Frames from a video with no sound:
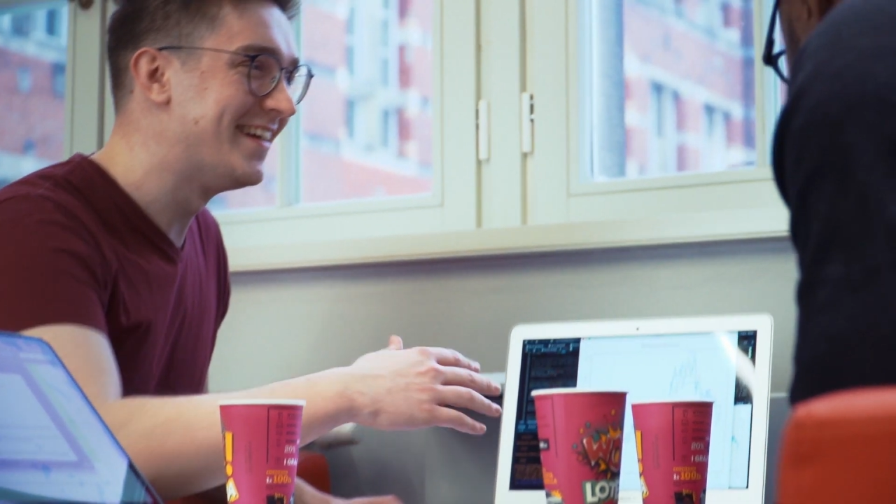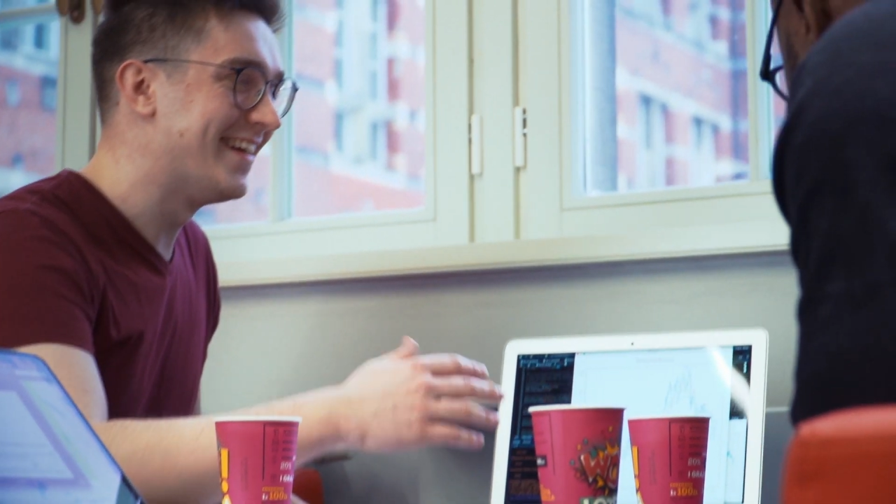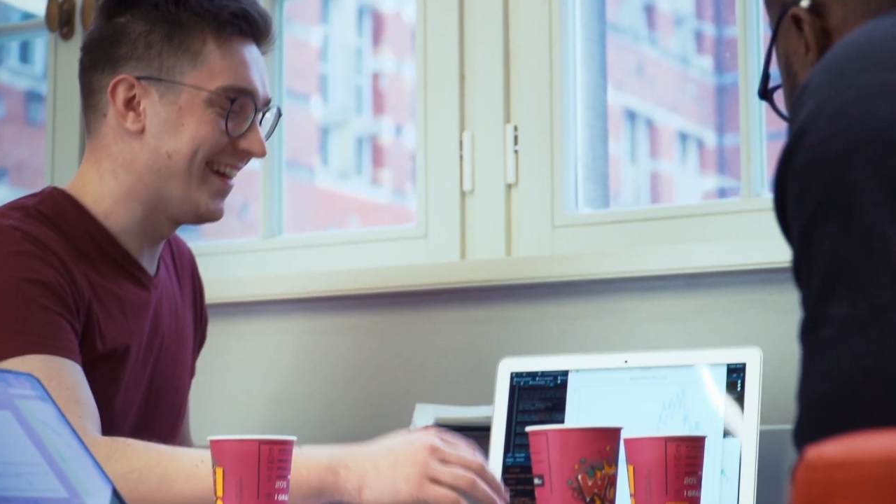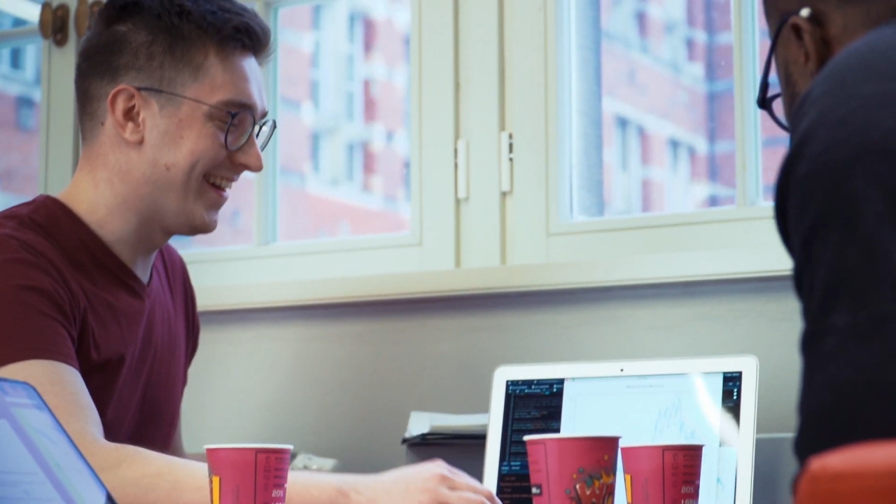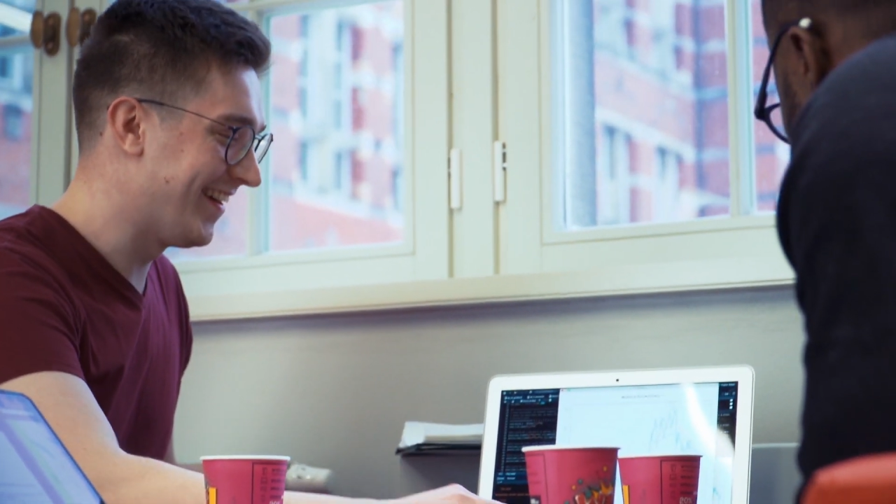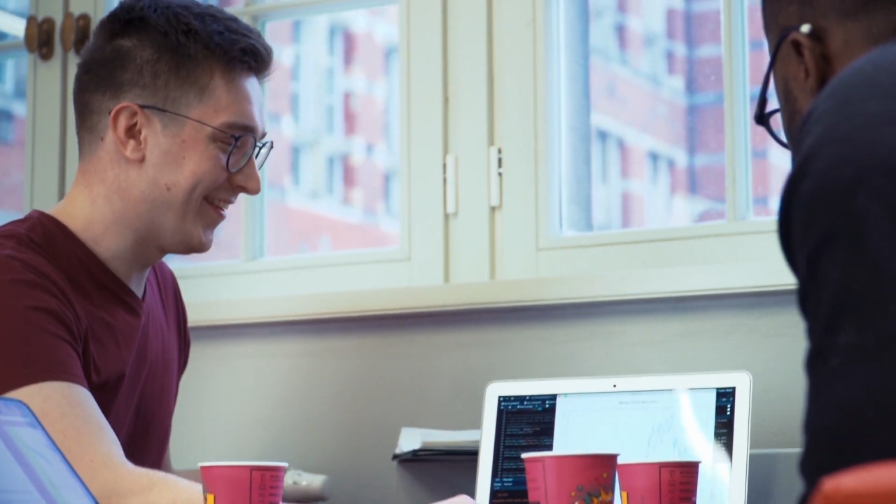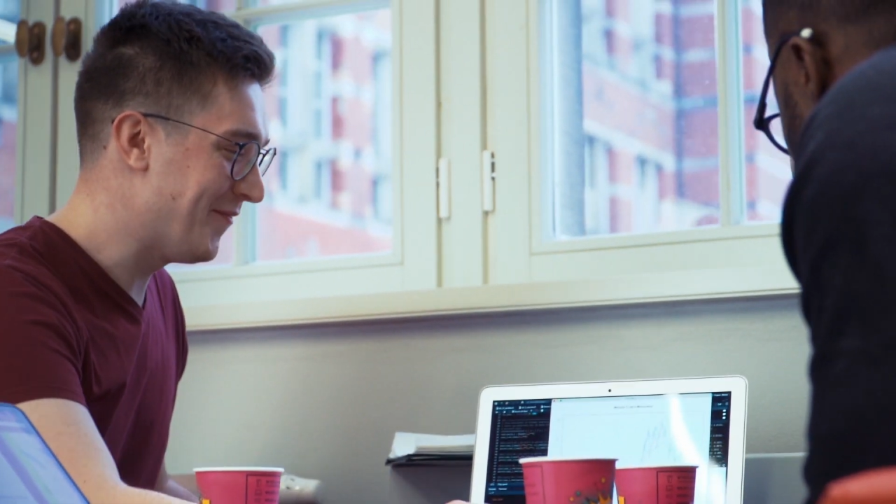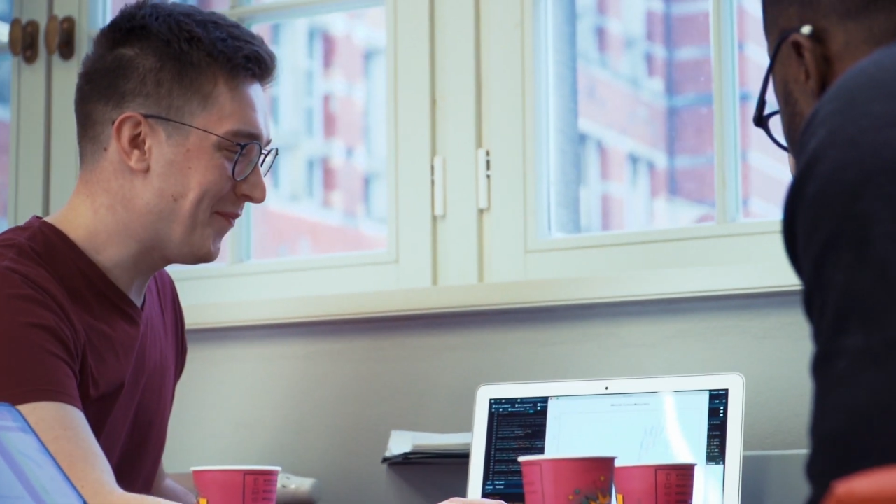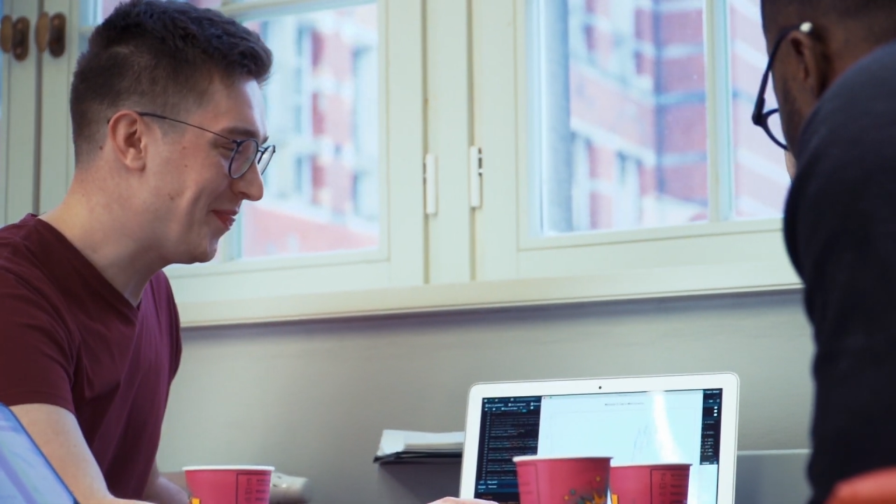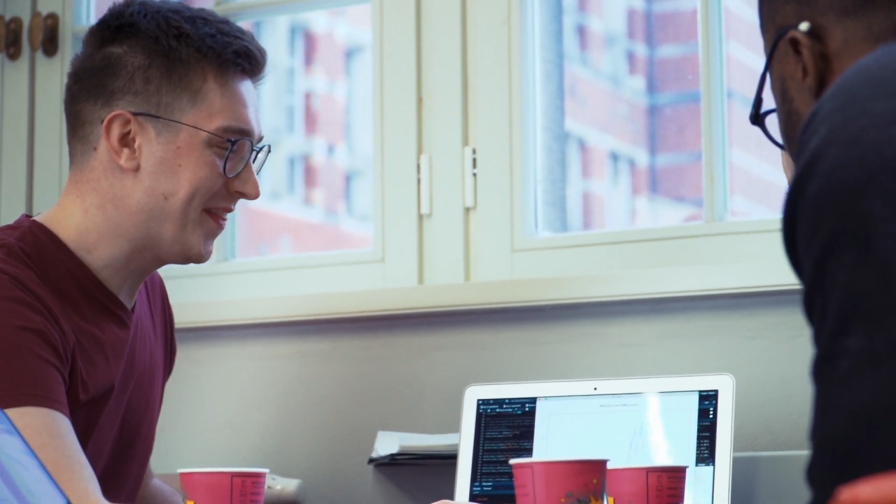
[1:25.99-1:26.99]

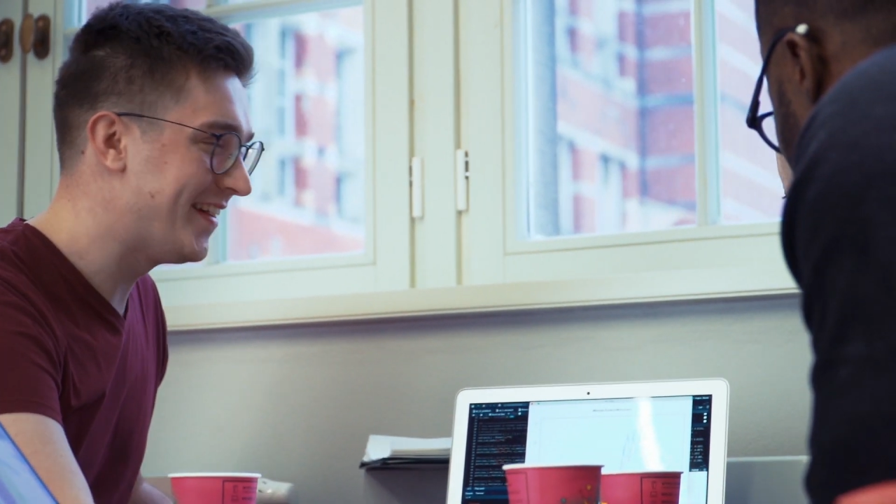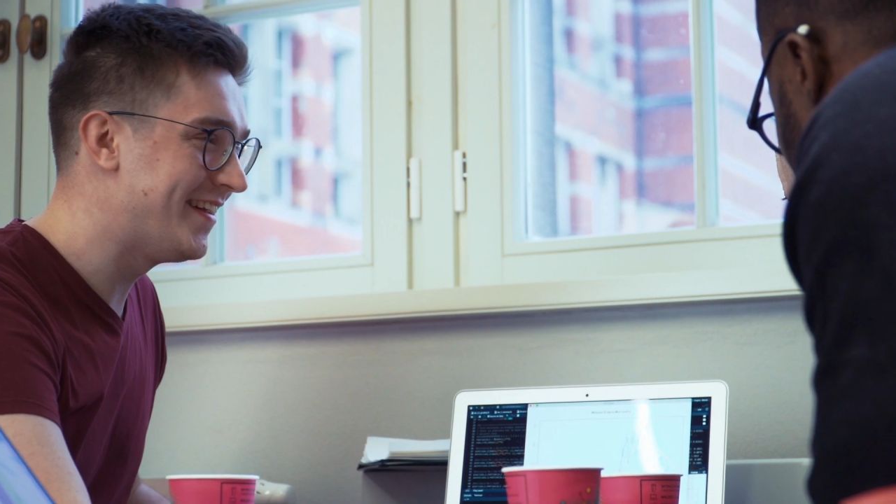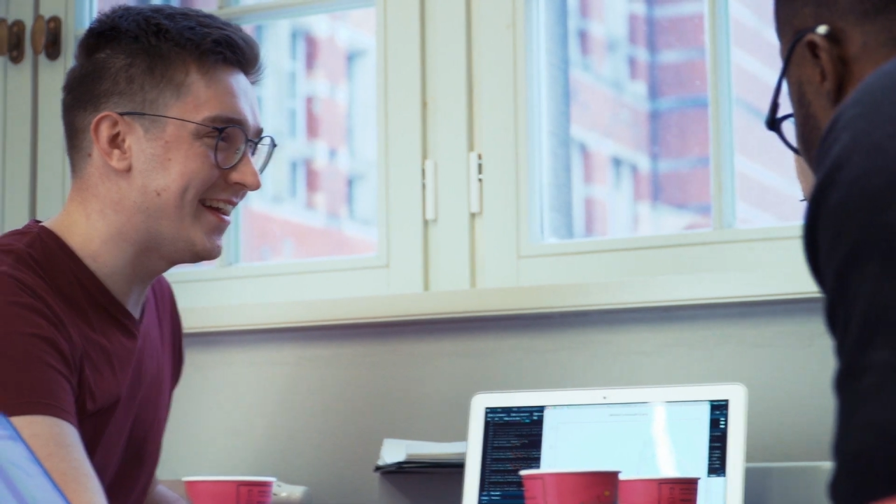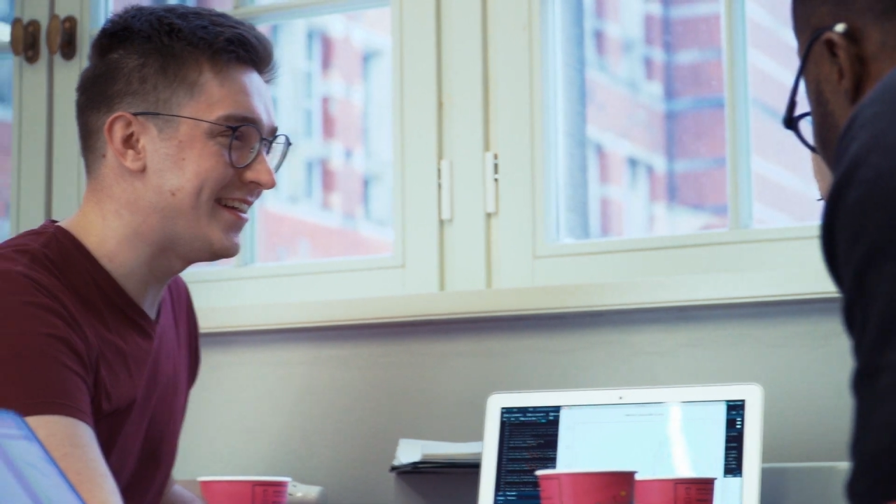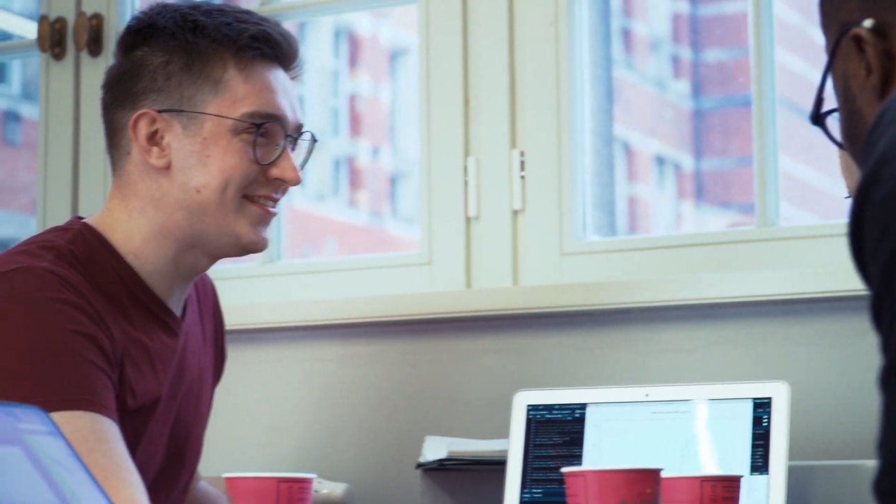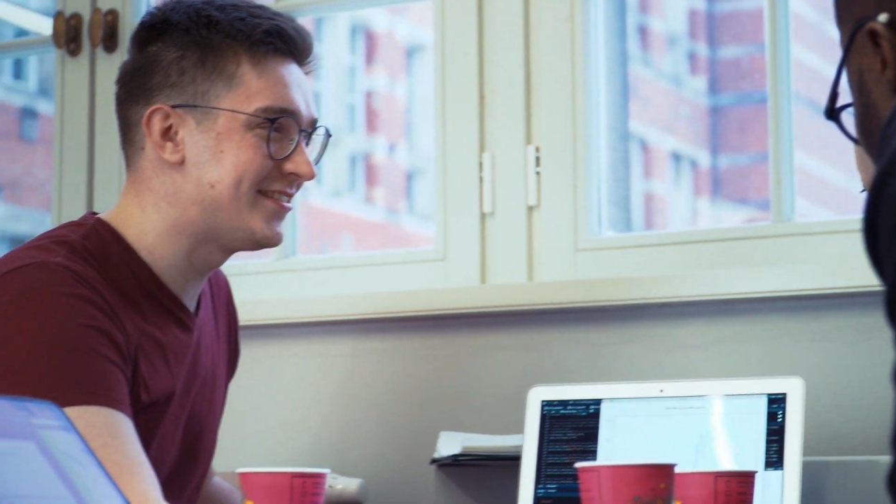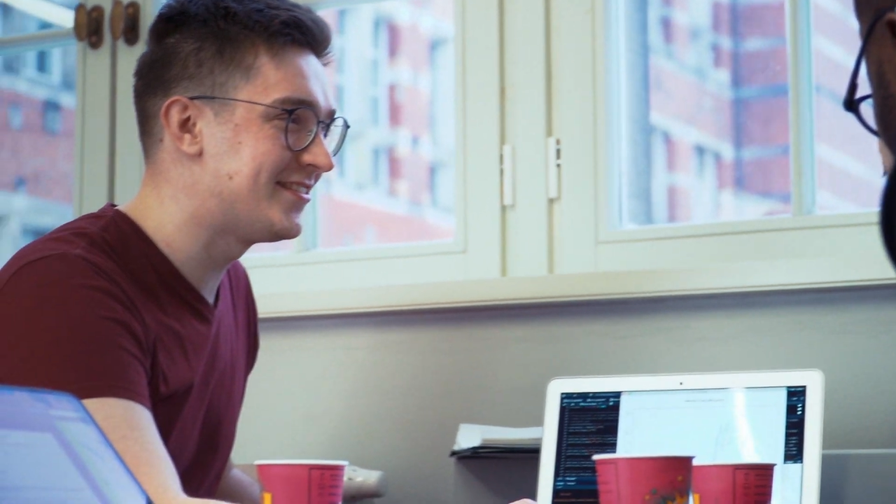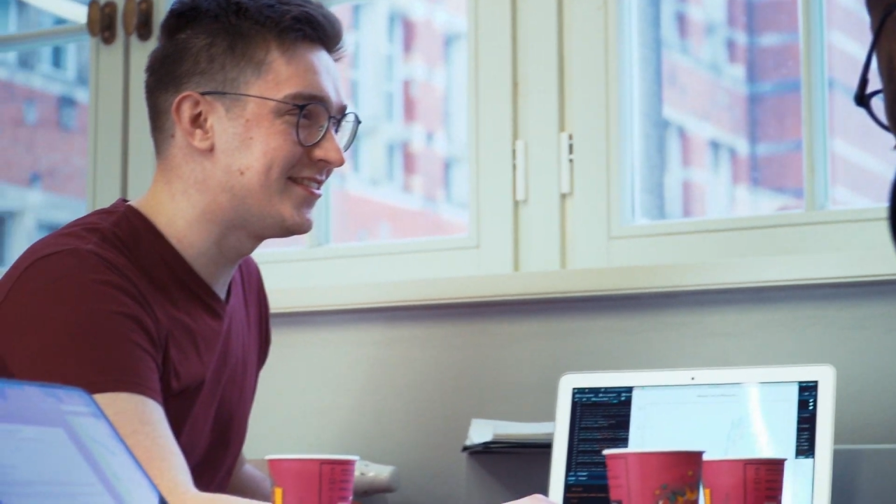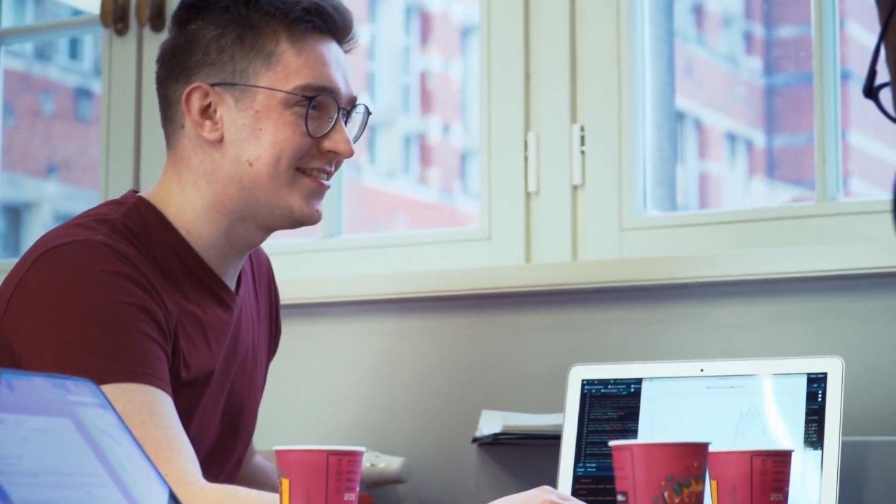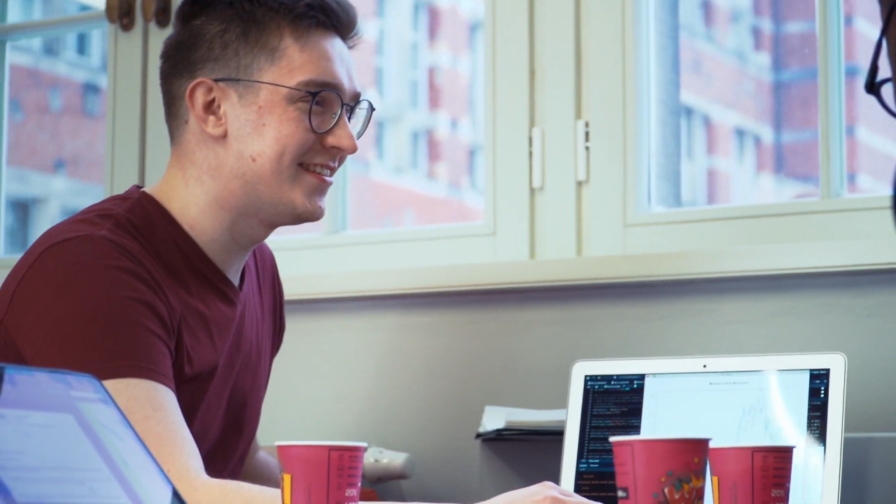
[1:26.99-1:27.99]
universities. Having an